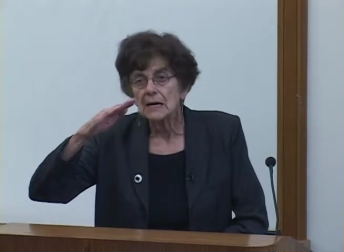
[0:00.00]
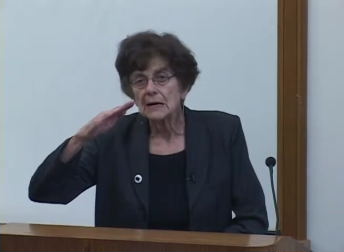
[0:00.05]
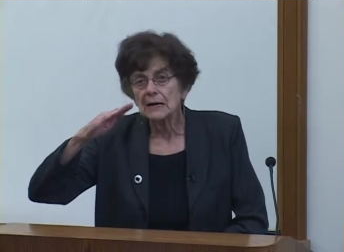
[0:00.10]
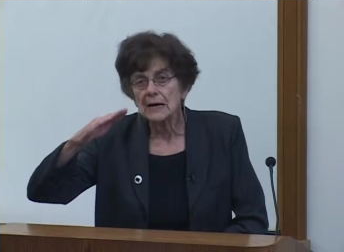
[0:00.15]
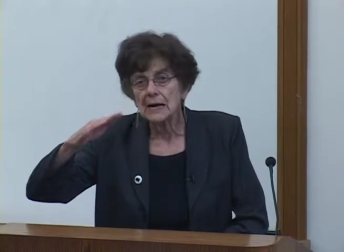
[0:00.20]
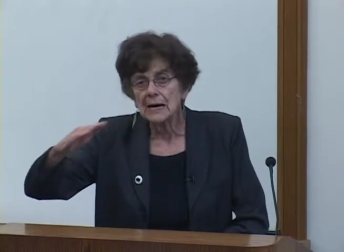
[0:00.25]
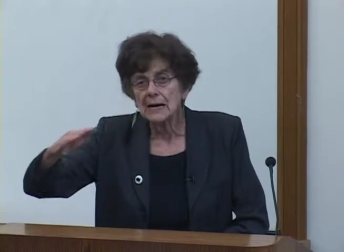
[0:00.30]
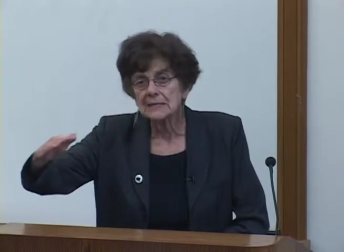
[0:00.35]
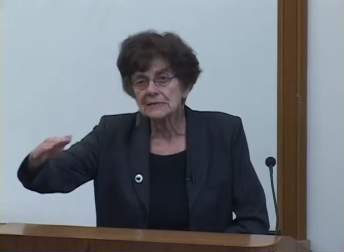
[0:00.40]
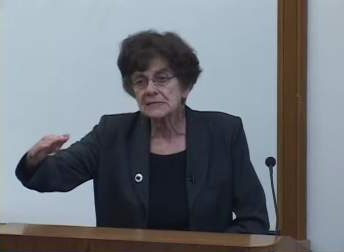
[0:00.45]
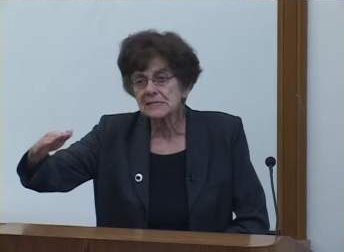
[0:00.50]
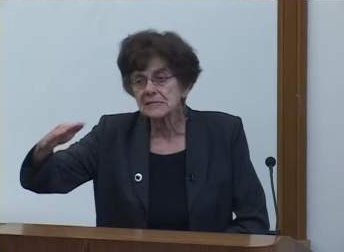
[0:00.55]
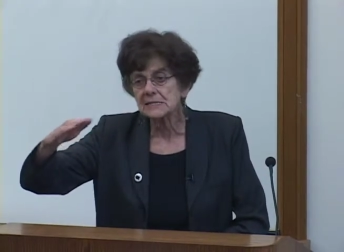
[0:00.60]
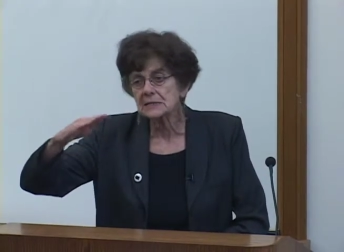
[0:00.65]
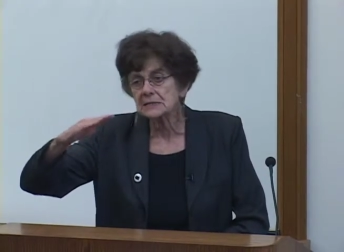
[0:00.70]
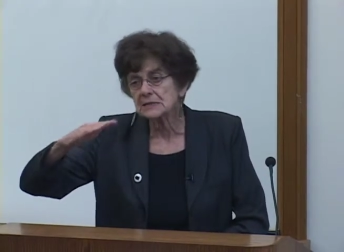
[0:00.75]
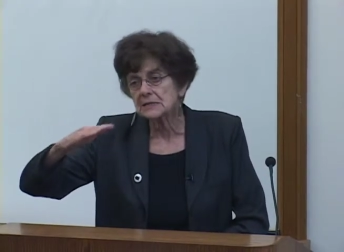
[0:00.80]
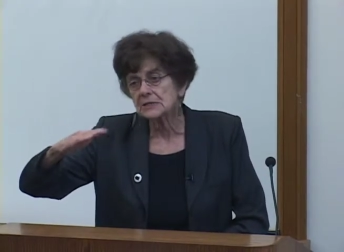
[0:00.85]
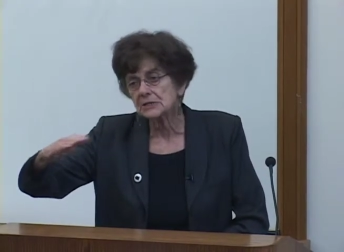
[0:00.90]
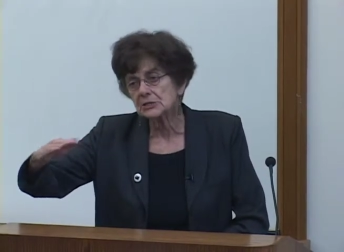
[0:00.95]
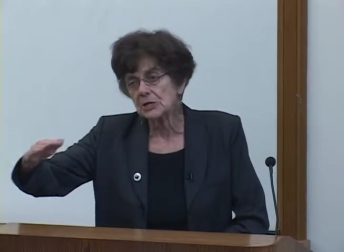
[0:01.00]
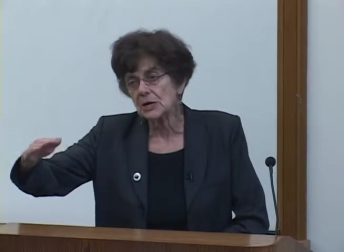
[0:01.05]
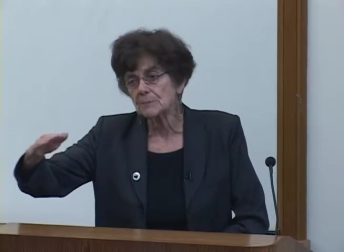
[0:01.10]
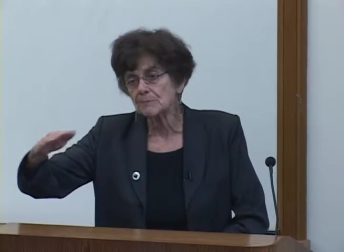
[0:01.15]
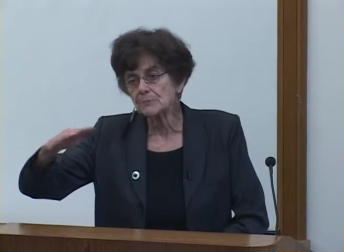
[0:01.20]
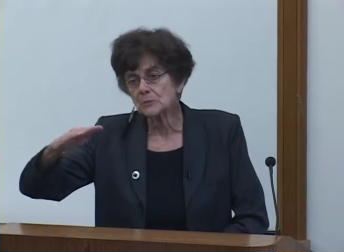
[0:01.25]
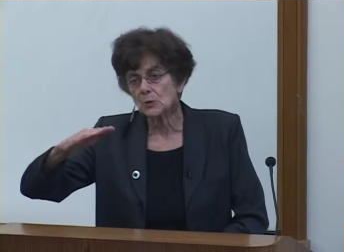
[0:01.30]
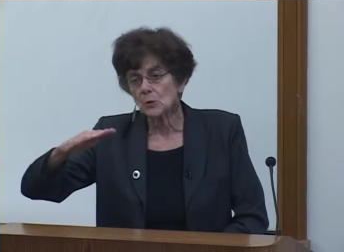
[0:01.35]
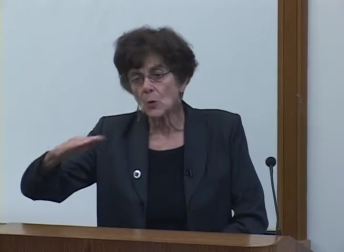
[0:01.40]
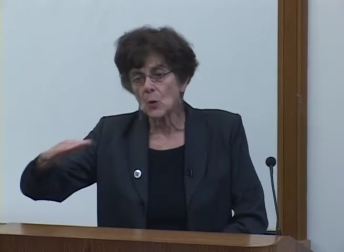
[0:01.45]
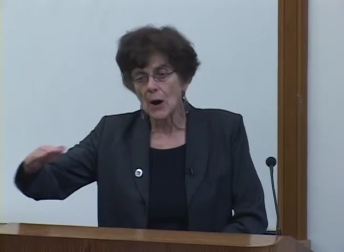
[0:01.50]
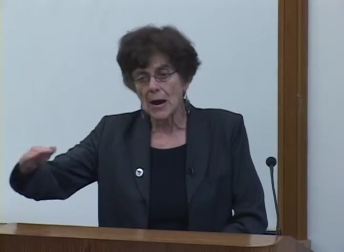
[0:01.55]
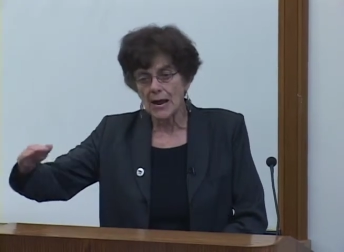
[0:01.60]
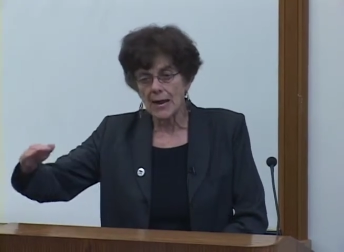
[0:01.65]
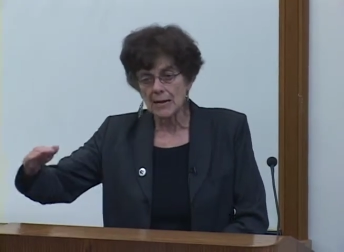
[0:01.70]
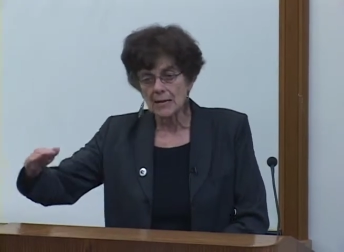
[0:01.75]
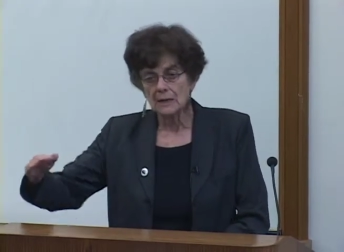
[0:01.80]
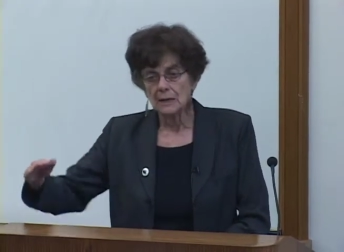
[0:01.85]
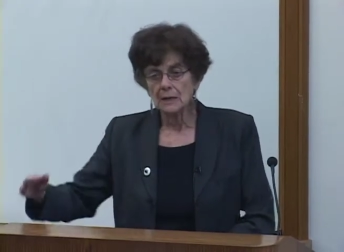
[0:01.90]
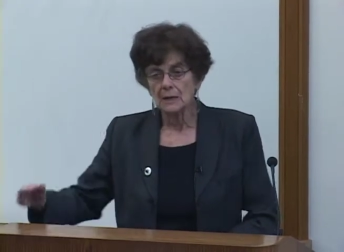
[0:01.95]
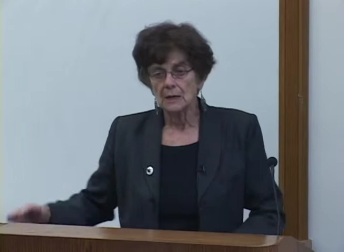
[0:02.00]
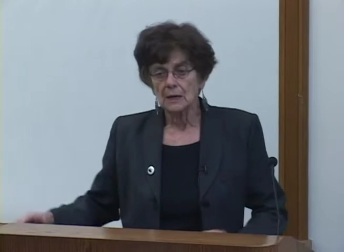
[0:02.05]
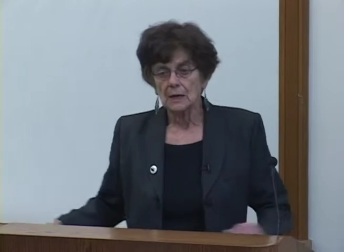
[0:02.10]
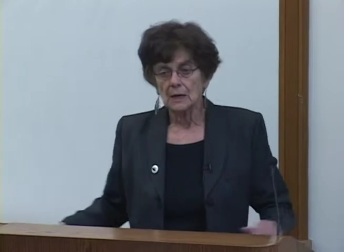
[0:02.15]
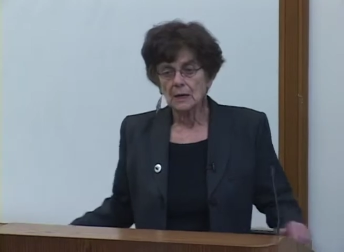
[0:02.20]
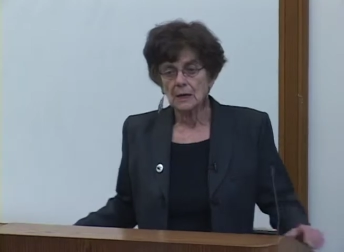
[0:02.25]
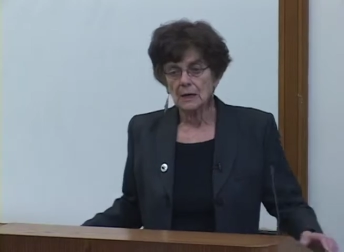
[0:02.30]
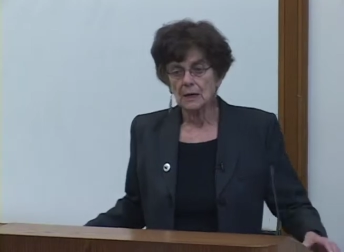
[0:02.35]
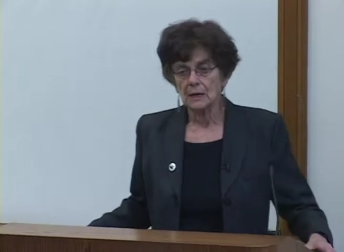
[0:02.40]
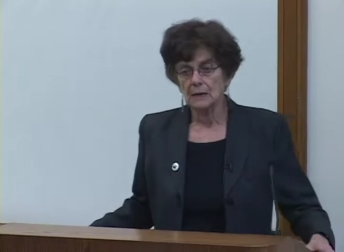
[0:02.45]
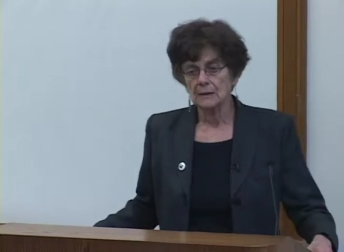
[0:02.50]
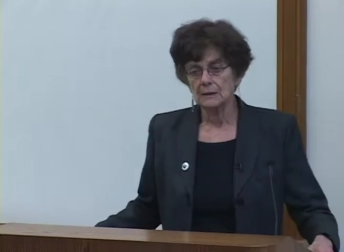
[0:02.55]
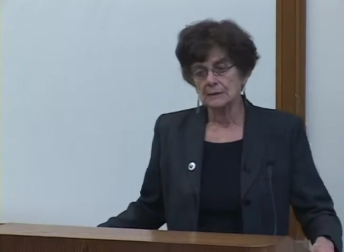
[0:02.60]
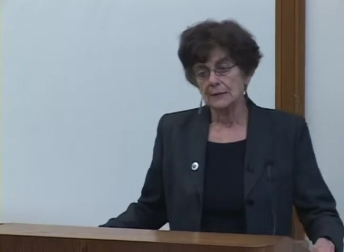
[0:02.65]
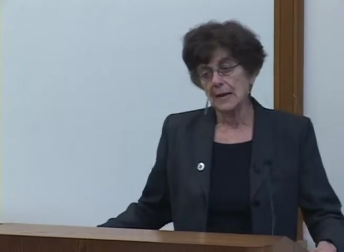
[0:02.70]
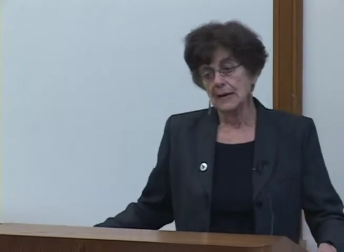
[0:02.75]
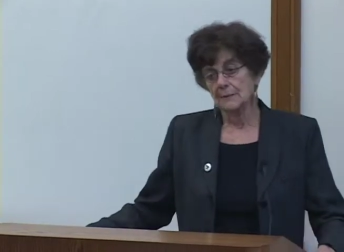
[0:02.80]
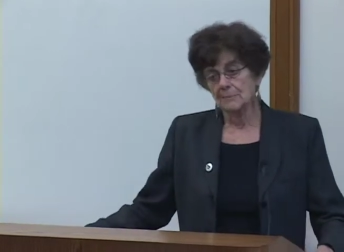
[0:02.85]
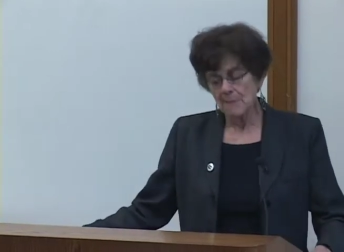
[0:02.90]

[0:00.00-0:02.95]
constantly chipped away, uh, like